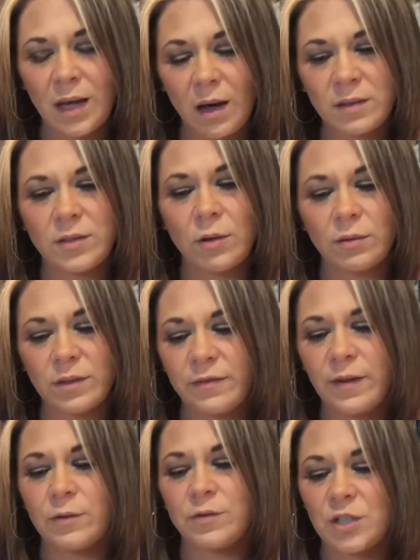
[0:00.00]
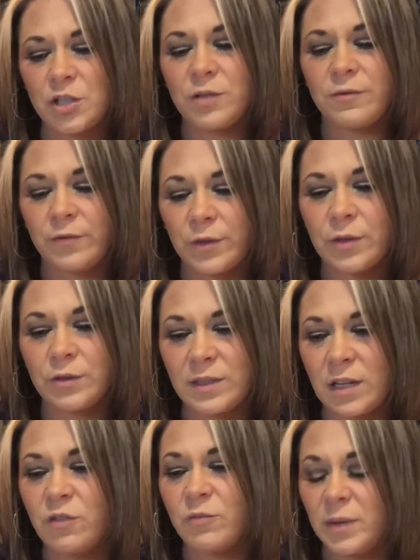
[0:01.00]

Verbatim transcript: a solid foundation for yourself,